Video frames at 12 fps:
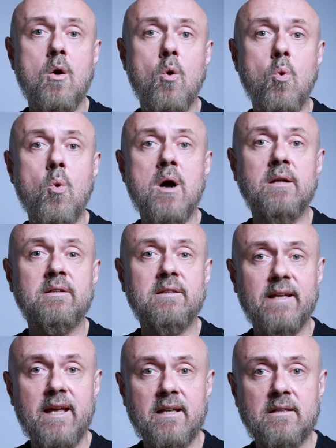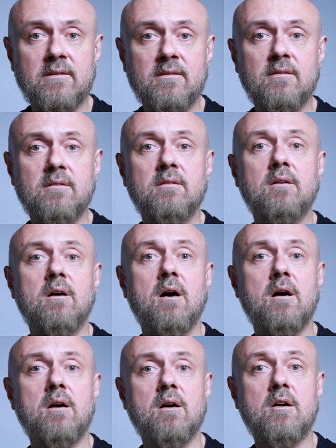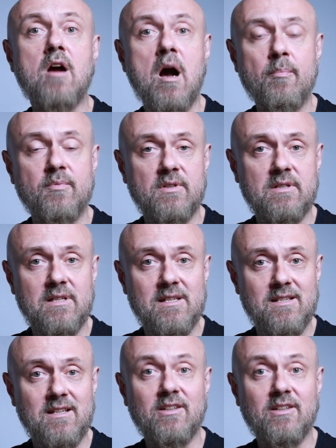Huang Lian, Coptidis.